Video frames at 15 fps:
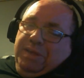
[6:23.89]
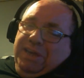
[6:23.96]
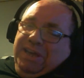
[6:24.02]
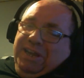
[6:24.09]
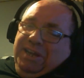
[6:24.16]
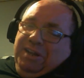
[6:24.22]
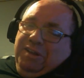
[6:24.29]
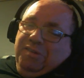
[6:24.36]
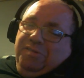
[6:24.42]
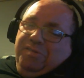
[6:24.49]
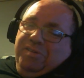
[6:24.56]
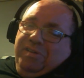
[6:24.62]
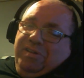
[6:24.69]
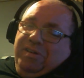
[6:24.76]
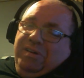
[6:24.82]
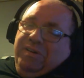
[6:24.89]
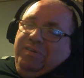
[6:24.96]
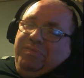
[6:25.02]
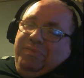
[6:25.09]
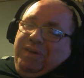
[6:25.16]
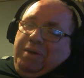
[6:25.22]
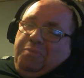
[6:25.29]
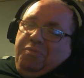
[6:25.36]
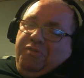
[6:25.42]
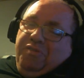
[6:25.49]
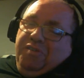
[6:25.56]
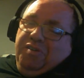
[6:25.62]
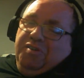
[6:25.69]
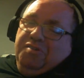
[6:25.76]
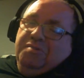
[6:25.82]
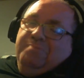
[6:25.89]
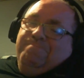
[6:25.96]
England off Amazon,